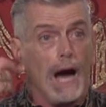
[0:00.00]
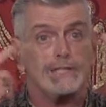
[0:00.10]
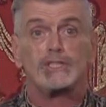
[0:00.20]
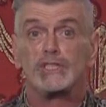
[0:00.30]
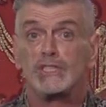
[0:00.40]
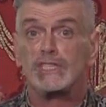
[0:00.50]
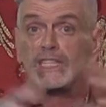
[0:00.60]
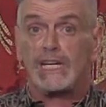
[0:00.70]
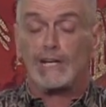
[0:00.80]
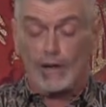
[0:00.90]
consciousness
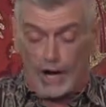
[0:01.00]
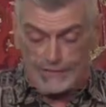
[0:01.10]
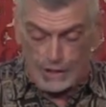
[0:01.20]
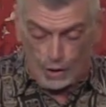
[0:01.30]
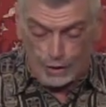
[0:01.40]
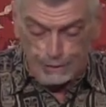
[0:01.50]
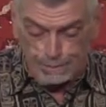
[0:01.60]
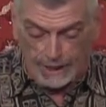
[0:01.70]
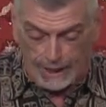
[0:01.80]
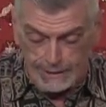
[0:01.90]
here on the
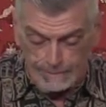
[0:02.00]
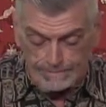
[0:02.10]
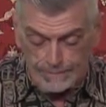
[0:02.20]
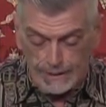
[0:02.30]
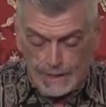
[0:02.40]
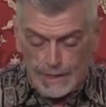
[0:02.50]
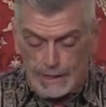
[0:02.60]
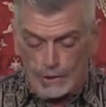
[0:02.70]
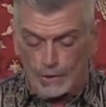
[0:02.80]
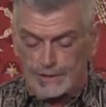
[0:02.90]
earth plane.
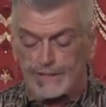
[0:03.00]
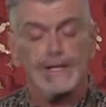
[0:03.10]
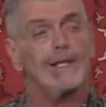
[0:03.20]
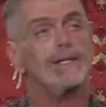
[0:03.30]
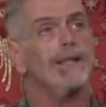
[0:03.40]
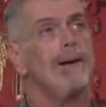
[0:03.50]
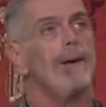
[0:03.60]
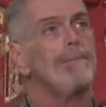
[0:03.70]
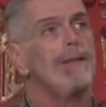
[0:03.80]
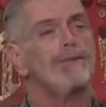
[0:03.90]
You know, the Dalai
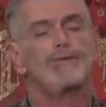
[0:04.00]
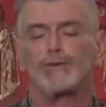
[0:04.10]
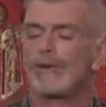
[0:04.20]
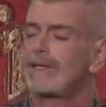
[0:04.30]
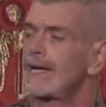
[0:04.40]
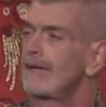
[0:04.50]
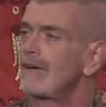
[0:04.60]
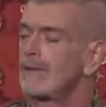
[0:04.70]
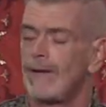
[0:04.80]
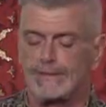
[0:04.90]
Lama, this was a great thing I'd
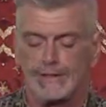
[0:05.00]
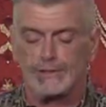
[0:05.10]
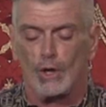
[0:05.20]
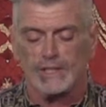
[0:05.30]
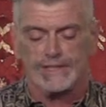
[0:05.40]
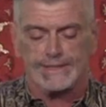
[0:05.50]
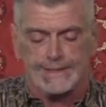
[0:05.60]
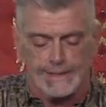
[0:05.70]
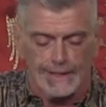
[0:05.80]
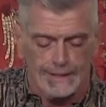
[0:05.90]
read about His Holiness
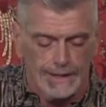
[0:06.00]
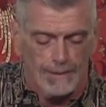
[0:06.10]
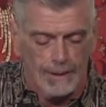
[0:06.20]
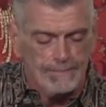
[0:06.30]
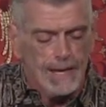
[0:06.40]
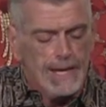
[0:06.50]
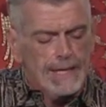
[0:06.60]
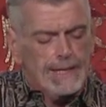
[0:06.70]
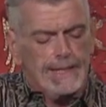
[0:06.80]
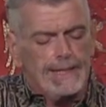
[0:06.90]
the Dalai Lama.
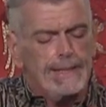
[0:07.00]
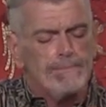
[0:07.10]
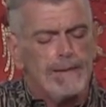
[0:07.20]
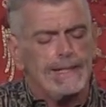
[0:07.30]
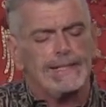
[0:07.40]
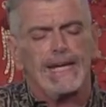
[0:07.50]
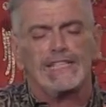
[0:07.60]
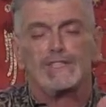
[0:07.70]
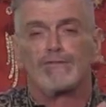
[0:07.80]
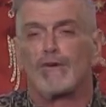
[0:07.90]
He
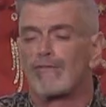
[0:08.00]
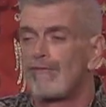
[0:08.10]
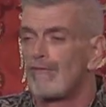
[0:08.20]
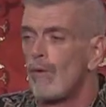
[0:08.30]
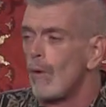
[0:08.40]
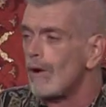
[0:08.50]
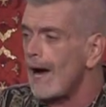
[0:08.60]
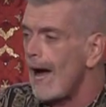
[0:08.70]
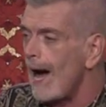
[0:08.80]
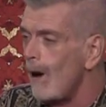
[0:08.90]
meditates for
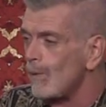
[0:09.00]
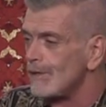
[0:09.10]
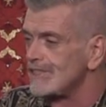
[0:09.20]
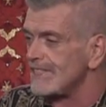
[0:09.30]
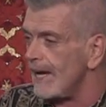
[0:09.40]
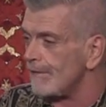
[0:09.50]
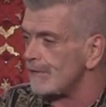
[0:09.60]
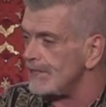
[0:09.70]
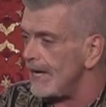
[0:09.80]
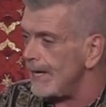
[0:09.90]
four hours
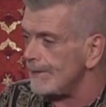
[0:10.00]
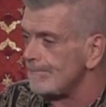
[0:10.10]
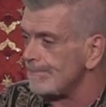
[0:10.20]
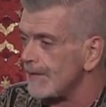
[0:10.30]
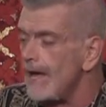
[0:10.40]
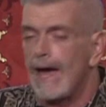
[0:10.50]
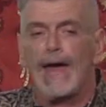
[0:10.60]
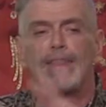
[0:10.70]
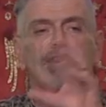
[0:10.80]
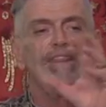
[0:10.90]
every day.
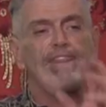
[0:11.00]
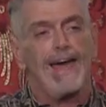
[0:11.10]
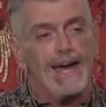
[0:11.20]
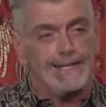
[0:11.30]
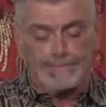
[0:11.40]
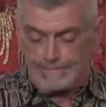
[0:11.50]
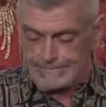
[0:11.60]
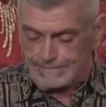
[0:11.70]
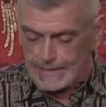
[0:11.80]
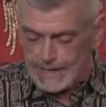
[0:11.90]
And then
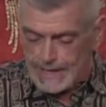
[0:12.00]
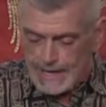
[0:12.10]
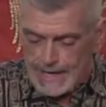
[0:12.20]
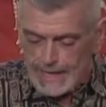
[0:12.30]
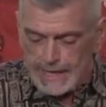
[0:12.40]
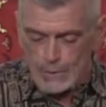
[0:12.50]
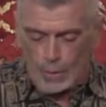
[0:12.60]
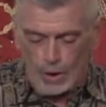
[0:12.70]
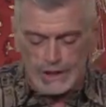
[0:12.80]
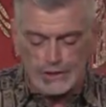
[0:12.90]
he
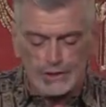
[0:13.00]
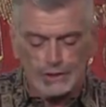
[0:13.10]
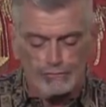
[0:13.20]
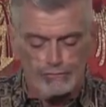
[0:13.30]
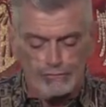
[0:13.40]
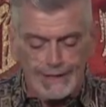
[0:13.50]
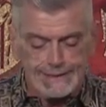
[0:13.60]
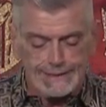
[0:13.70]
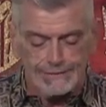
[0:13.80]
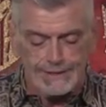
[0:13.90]
works the
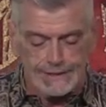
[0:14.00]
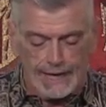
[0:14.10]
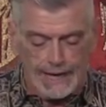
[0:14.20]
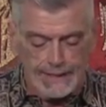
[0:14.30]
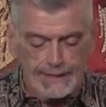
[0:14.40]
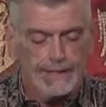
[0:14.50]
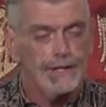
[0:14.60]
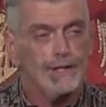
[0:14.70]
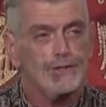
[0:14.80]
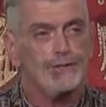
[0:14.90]
rest of the day
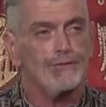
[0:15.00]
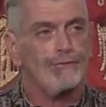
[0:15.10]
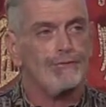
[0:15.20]
to